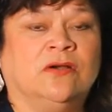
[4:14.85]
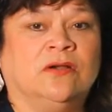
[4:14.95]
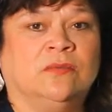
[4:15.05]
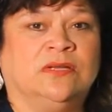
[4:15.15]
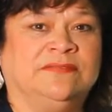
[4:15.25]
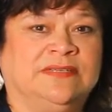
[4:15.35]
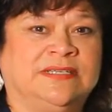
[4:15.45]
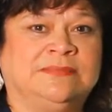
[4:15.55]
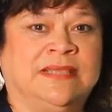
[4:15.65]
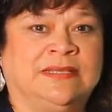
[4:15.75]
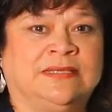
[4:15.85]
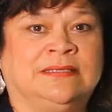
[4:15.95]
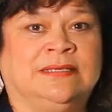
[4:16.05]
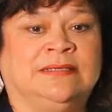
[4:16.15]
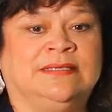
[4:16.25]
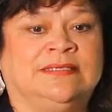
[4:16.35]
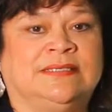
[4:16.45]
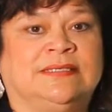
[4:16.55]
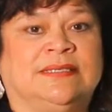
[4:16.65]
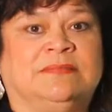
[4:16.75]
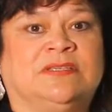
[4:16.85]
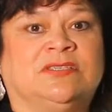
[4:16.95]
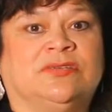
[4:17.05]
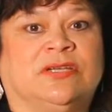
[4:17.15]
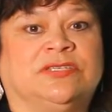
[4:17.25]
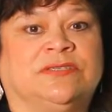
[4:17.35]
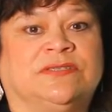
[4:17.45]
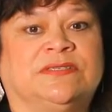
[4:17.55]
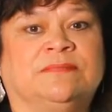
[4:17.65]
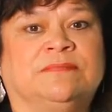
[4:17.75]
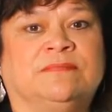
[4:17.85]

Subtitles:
or one of dismantling these systemic structures.